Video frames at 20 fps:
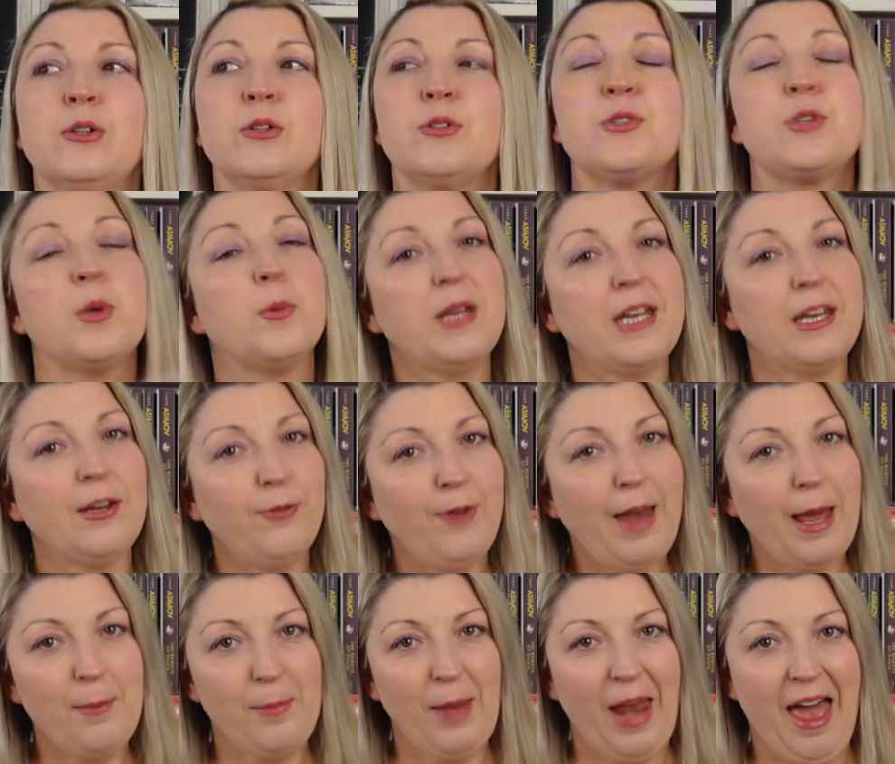So we need a
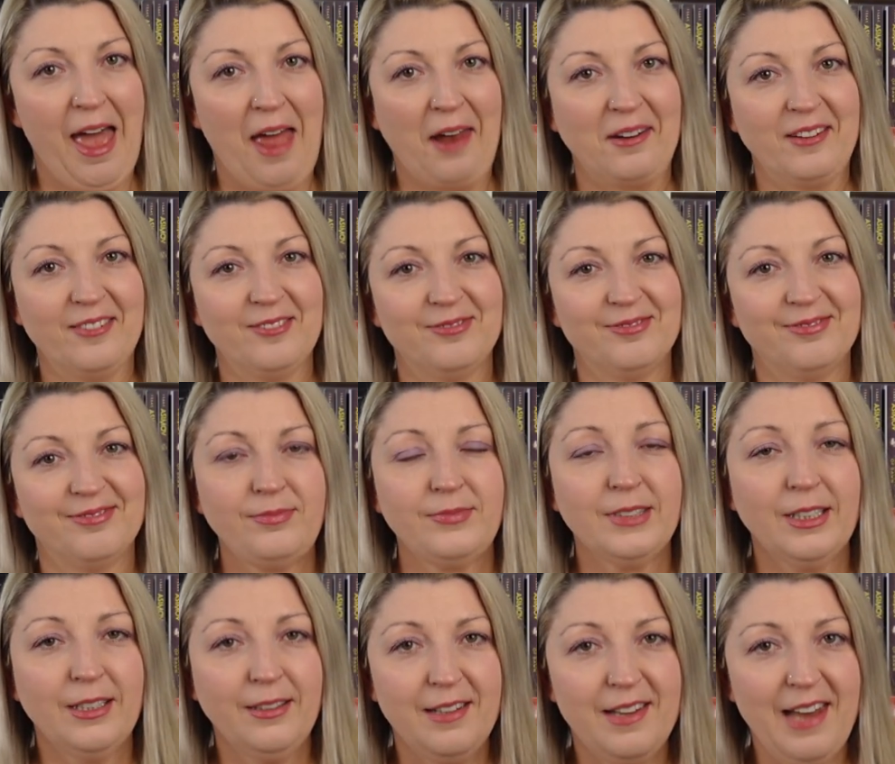flight plan.
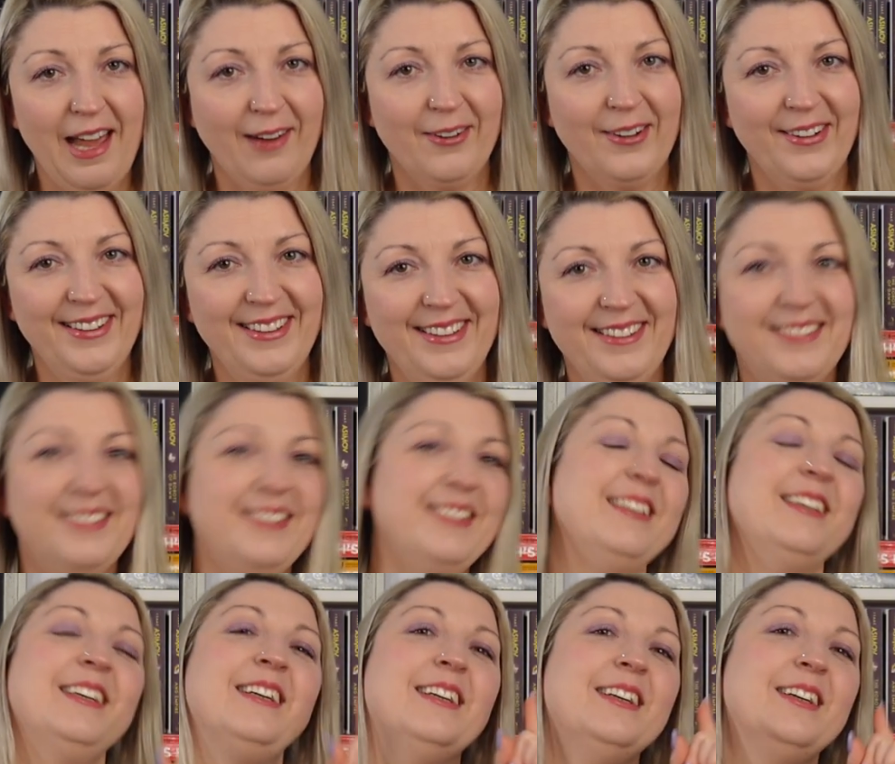Now,
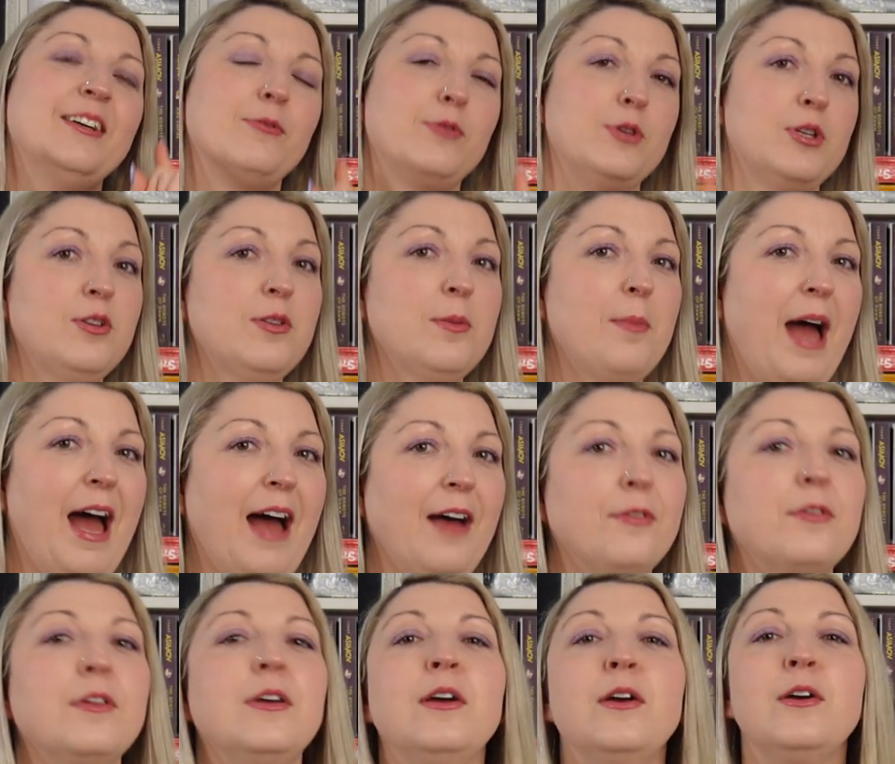if you do the
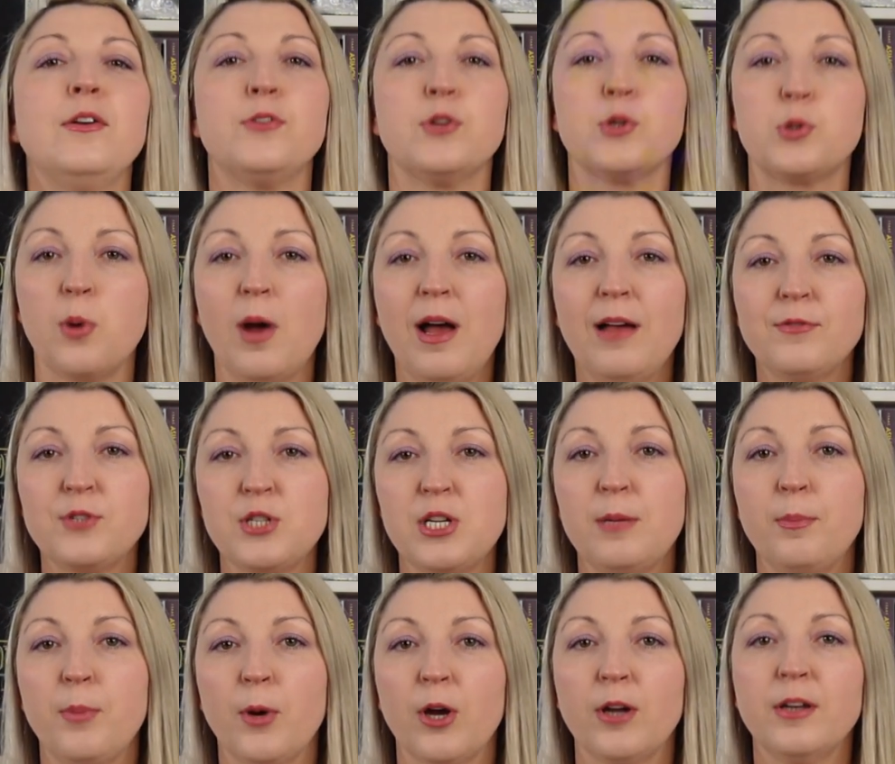math, the
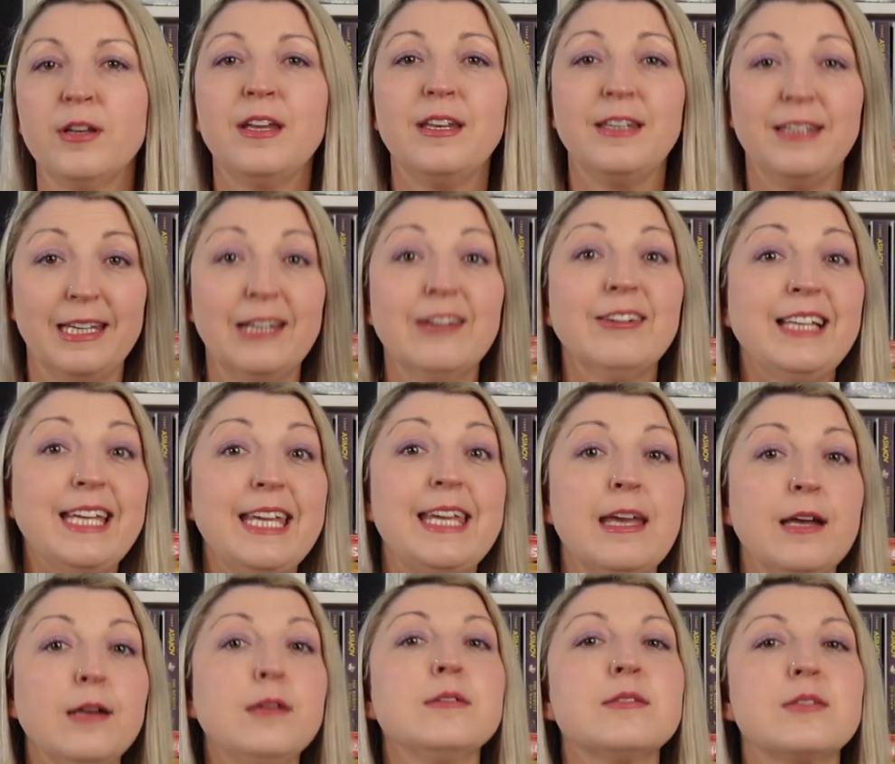12G burn nearly
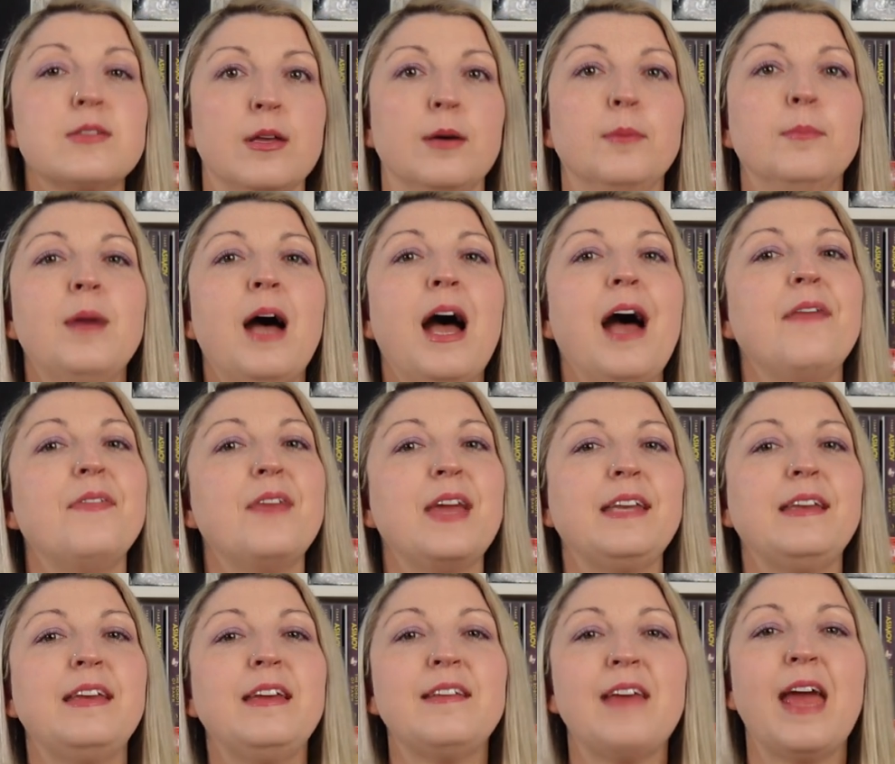kills them and
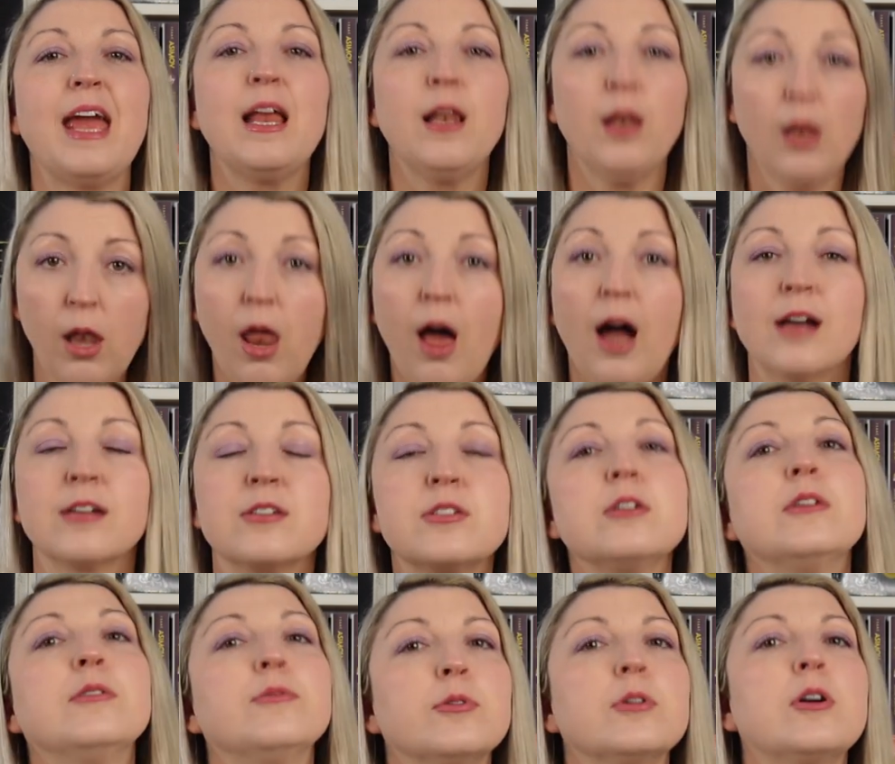they need a lot
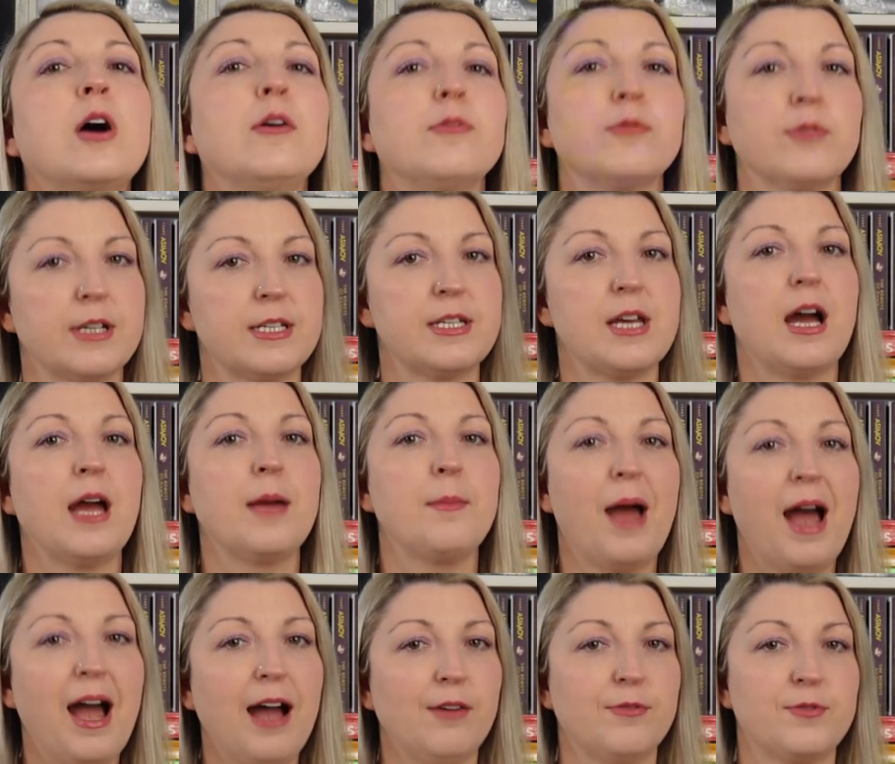of recovery time
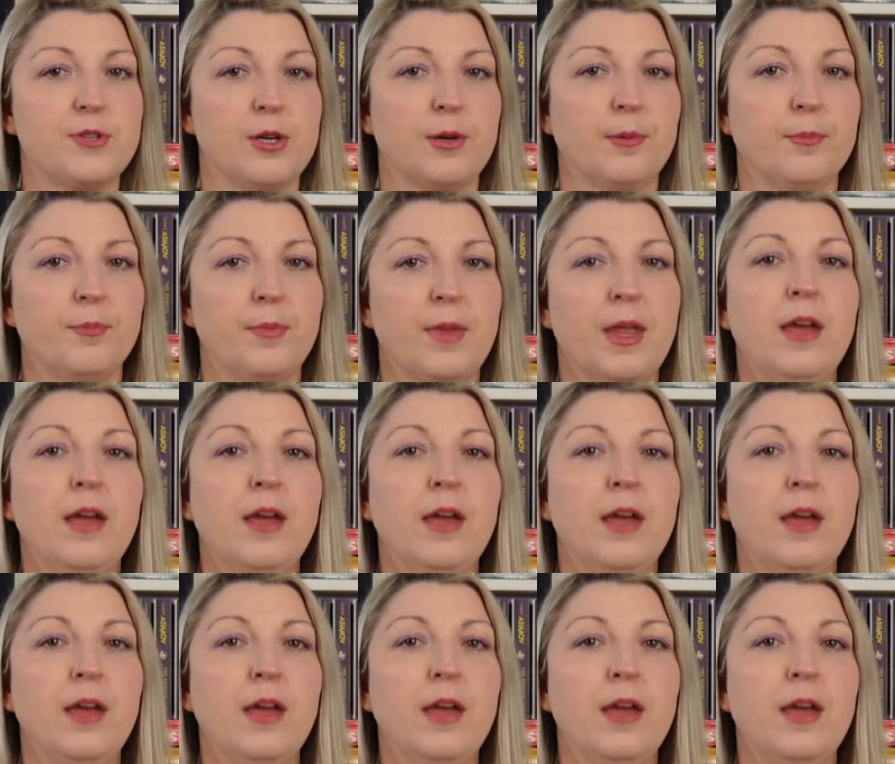after.